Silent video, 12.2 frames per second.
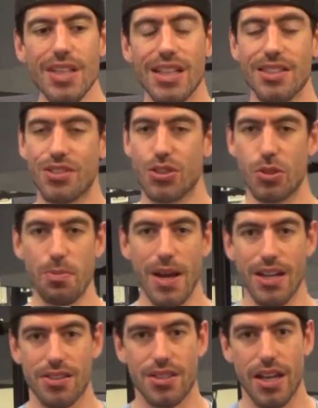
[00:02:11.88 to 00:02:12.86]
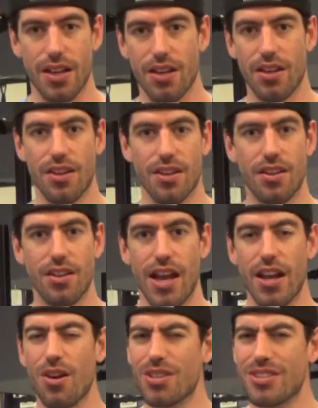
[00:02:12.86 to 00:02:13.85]
is to meditate.
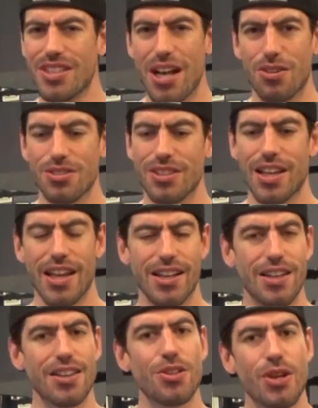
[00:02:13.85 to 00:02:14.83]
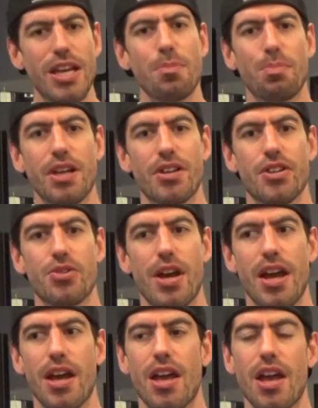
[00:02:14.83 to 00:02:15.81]
I know it sounds like a little hippie-ish,
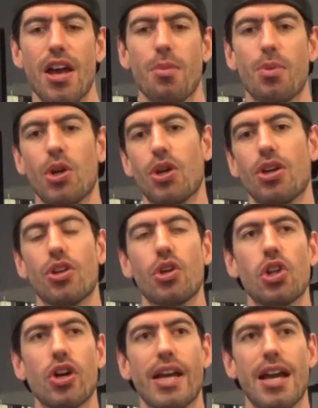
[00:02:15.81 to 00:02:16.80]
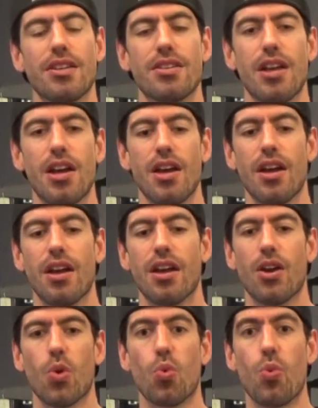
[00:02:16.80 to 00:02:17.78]
right? But you look at
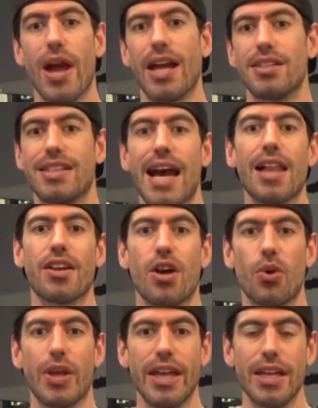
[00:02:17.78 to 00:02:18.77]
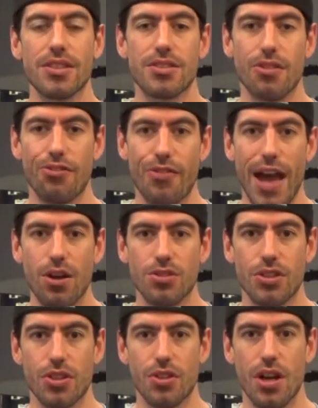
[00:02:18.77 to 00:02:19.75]
Ray Dalio. He is the
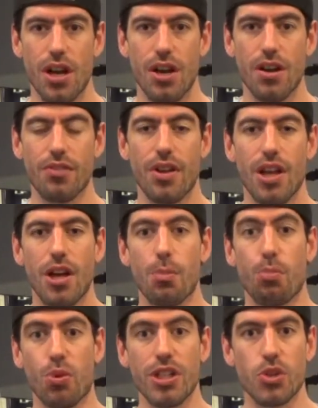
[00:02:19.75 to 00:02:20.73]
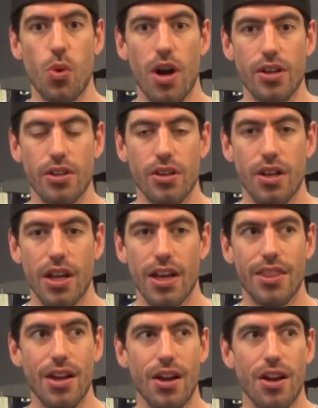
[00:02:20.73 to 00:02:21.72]
founder of Bridgewater.
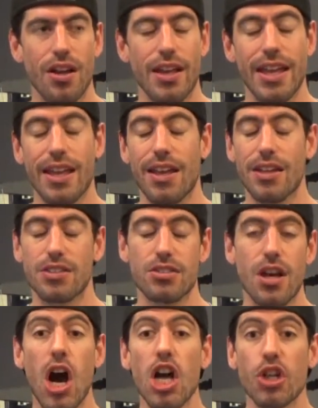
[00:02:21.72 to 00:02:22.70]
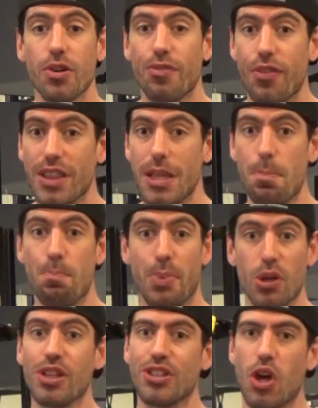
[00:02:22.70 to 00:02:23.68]
It's a $150
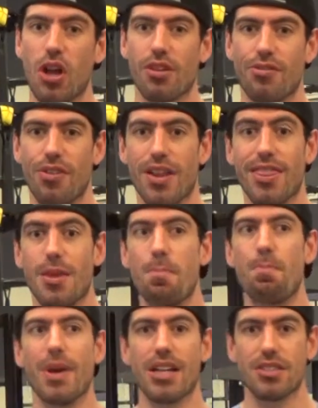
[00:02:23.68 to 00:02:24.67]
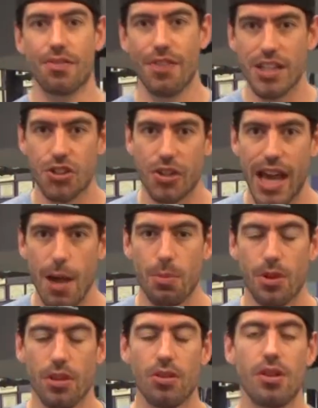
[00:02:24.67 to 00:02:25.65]
billion fund, the biggest venture
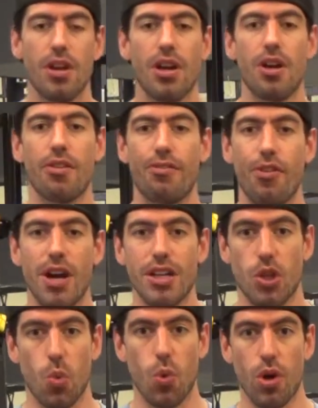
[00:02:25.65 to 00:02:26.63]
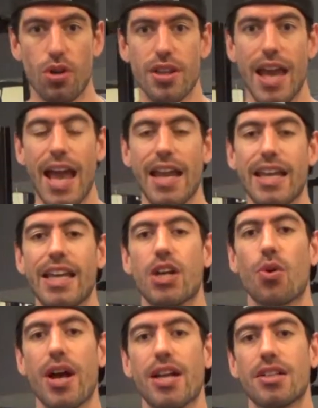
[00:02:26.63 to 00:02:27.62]
capital fund in the world, and he
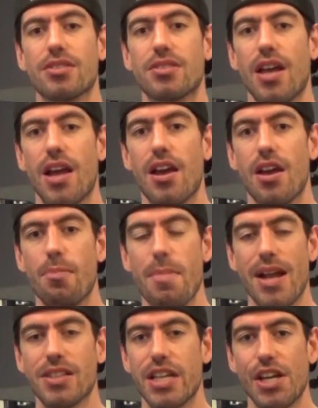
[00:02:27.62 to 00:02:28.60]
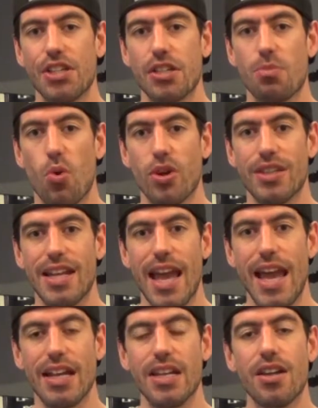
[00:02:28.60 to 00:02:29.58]
credits meditation more than
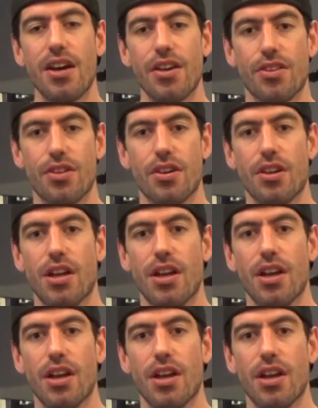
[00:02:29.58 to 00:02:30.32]
any other